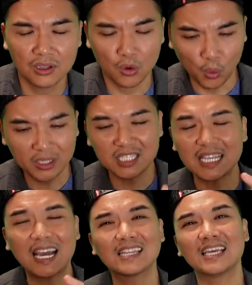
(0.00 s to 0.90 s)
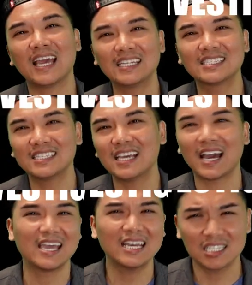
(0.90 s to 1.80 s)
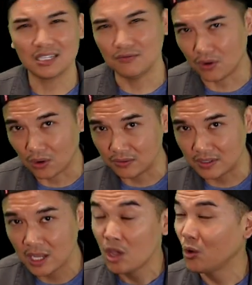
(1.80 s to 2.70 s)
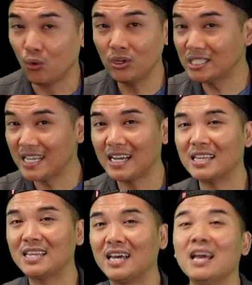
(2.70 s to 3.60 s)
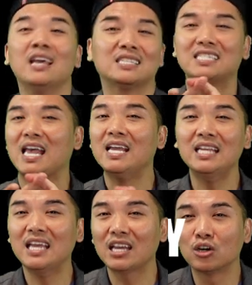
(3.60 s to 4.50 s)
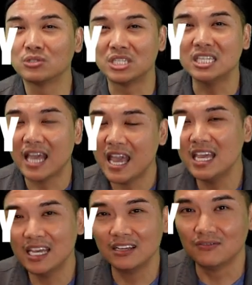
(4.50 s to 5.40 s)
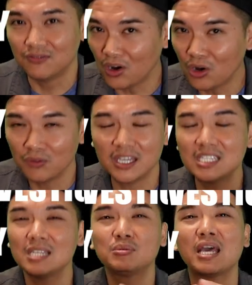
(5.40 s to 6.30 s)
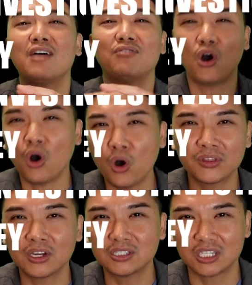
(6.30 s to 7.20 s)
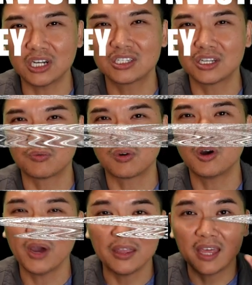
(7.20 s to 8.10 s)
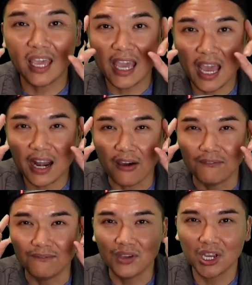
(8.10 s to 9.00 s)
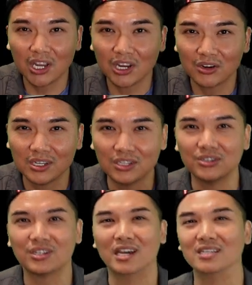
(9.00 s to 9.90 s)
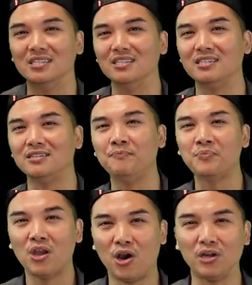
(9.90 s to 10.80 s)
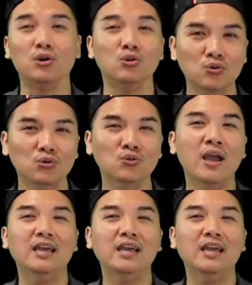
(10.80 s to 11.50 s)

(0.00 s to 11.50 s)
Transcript: once they got the NCIS involved, once they got the San Diego DA involved, they seemed to have all their ducks in a row, and they had a very good idea on who